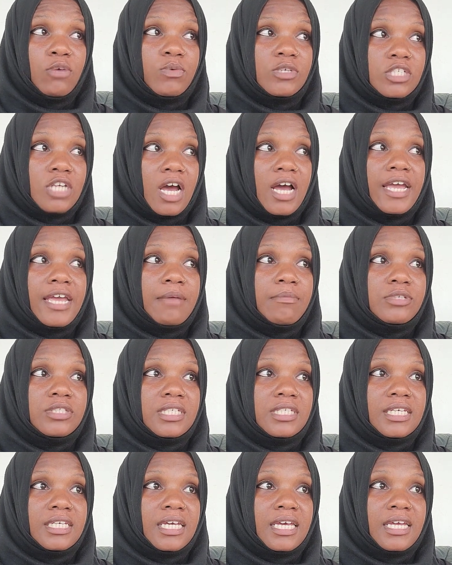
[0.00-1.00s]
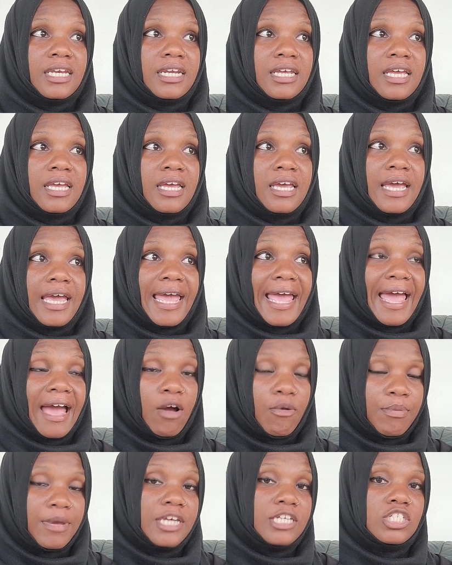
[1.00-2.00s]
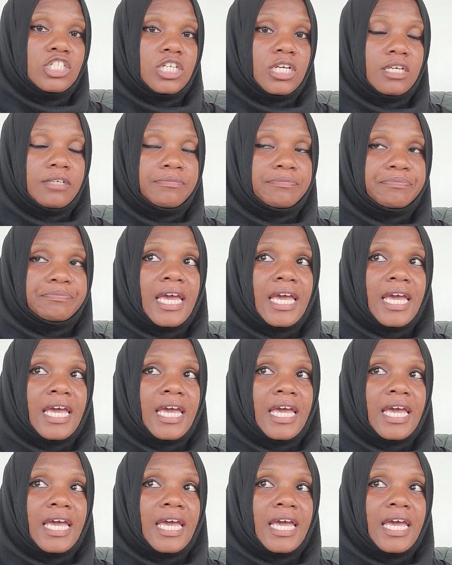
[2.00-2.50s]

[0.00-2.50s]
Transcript: was not able to get outpatient.